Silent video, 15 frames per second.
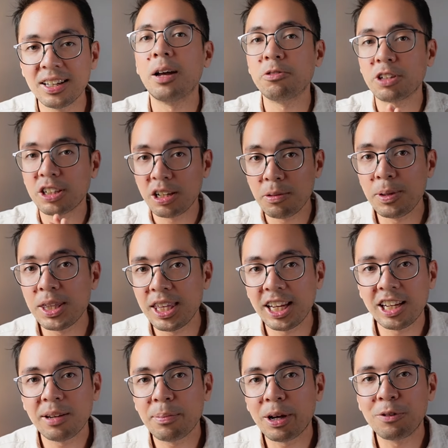I'm not gonna be
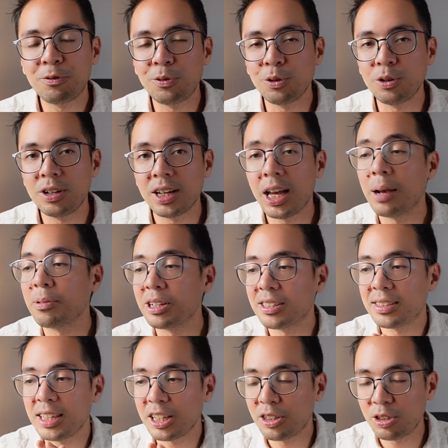thinking about food. I'm gonna
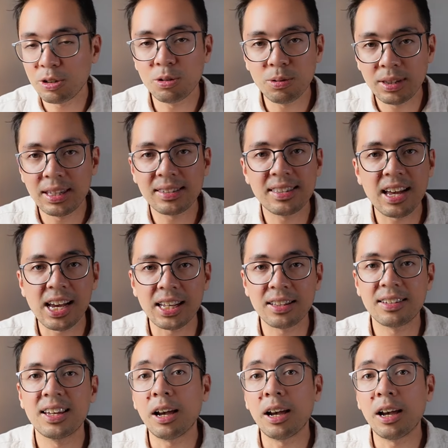stick to this diet.